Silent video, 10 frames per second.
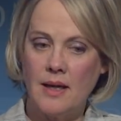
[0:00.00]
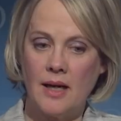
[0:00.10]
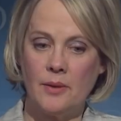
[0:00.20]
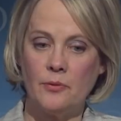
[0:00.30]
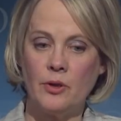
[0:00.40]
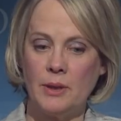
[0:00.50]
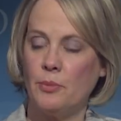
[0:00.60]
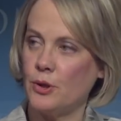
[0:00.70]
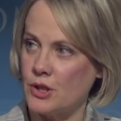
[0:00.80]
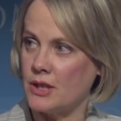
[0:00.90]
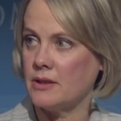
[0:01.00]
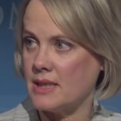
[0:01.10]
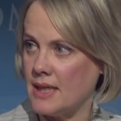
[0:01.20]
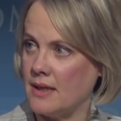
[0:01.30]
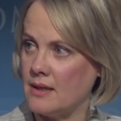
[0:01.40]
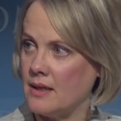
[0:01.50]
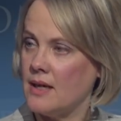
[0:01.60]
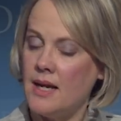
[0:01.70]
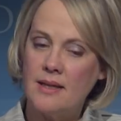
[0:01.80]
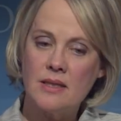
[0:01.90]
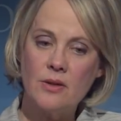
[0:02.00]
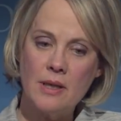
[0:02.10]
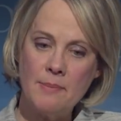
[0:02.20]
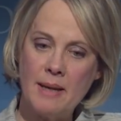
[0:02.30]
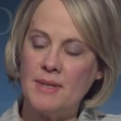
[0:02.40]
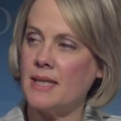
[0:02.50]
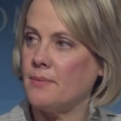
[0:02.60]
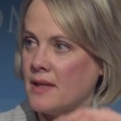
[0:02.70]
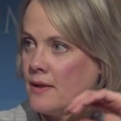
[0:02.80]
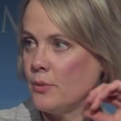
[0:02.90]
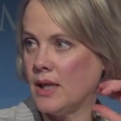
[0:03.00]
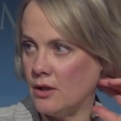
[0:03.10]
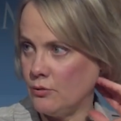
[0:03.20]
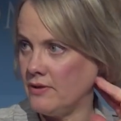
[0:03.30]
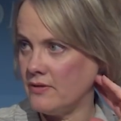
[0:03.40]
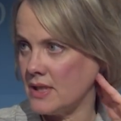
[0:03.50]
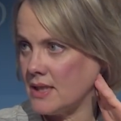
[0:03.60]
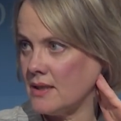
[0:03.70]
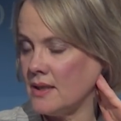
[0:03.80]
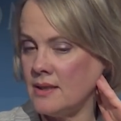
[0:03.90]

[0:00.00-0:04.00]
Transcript: Really personal standing. So it may be something that we can revisit.